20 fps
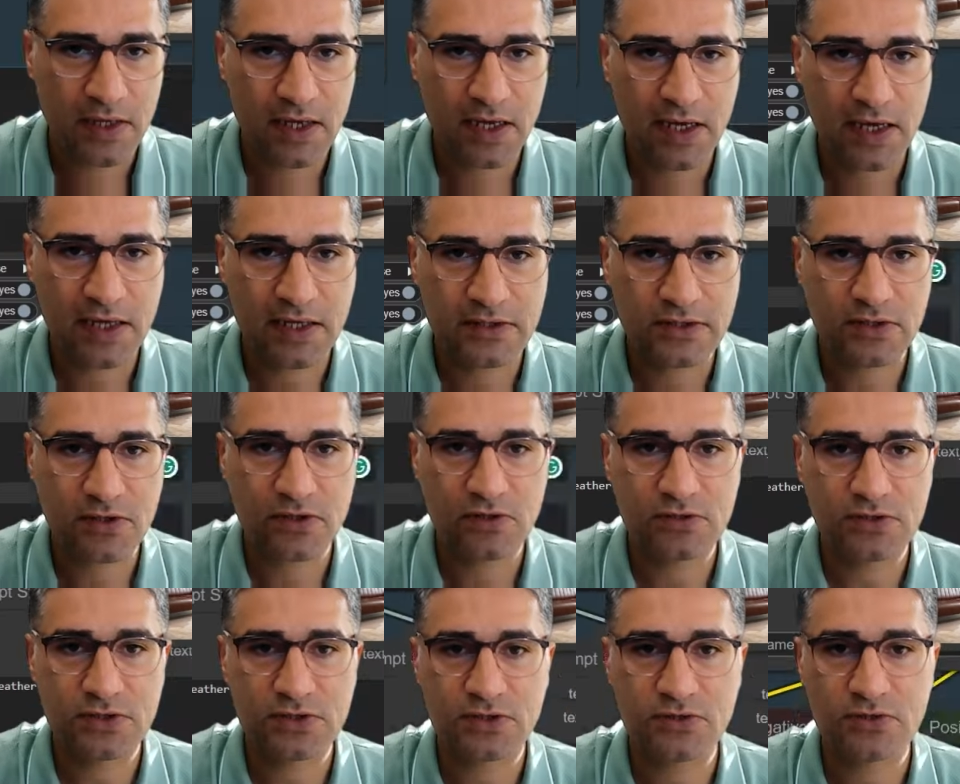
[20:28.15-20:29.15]
And
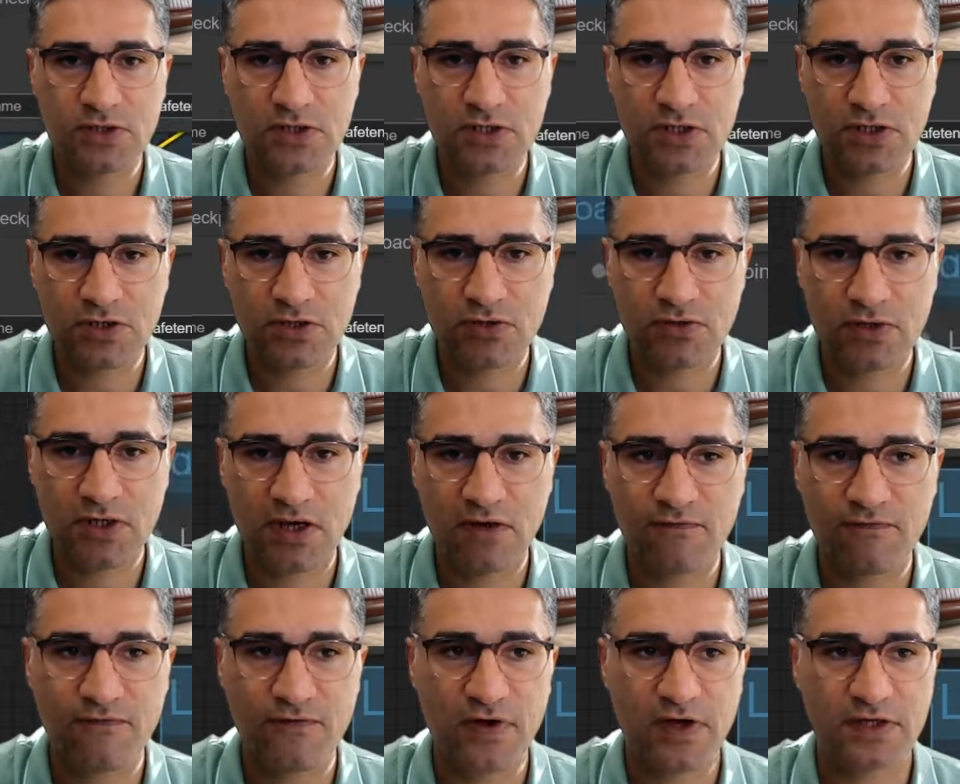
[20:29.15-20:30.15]
also here you
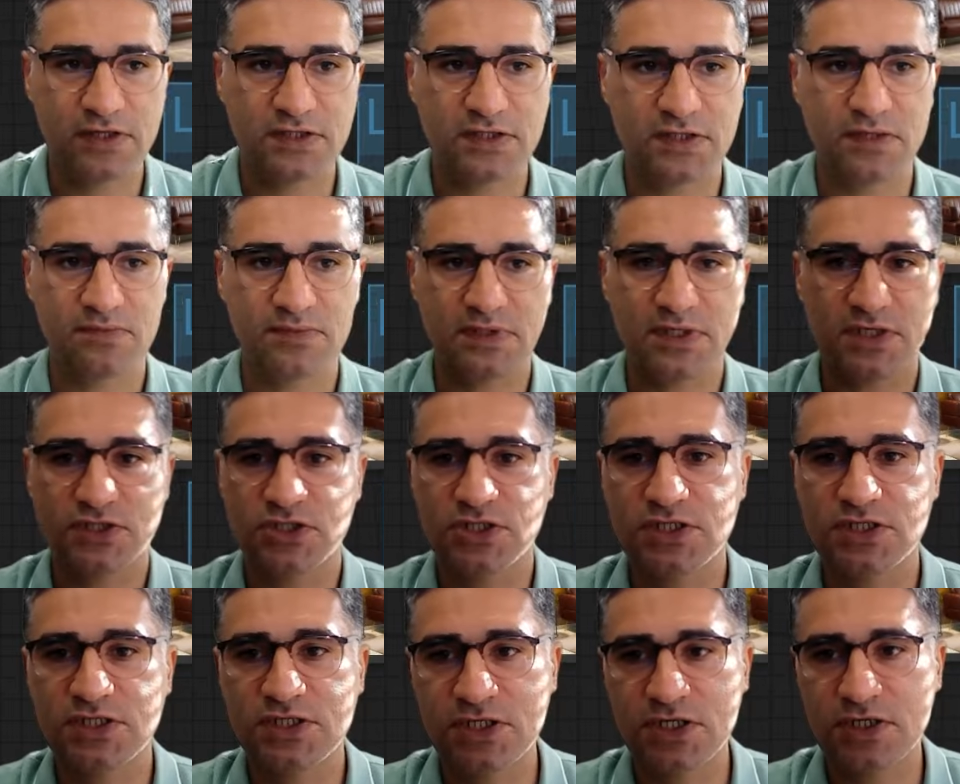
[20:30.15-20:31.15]
can find some
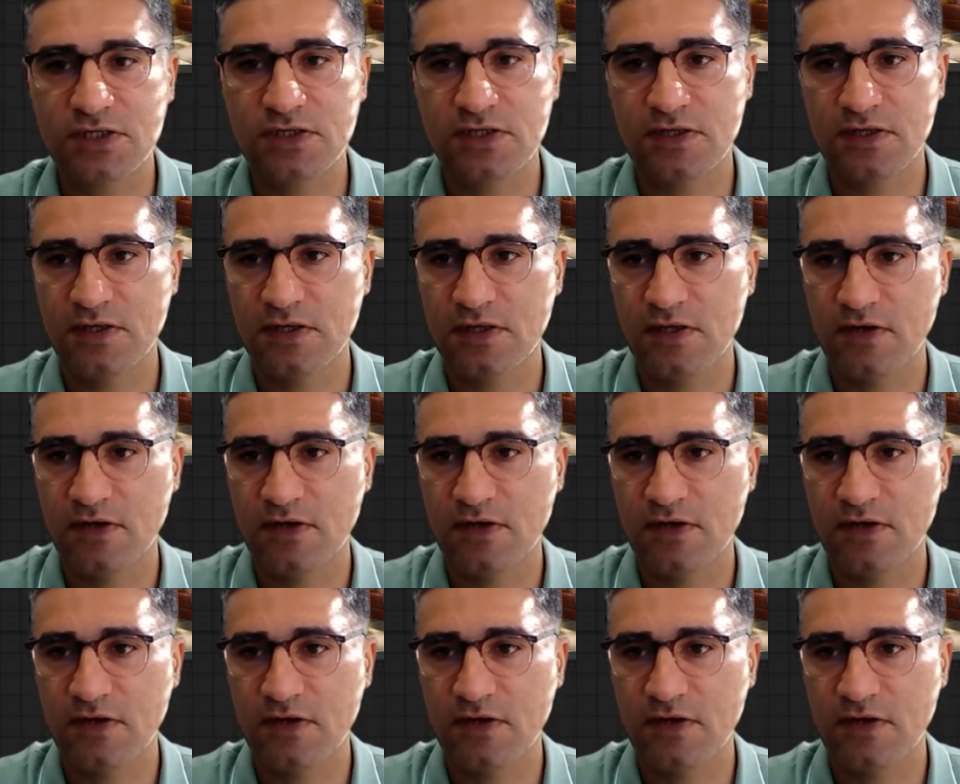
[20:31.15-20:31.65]
suggestion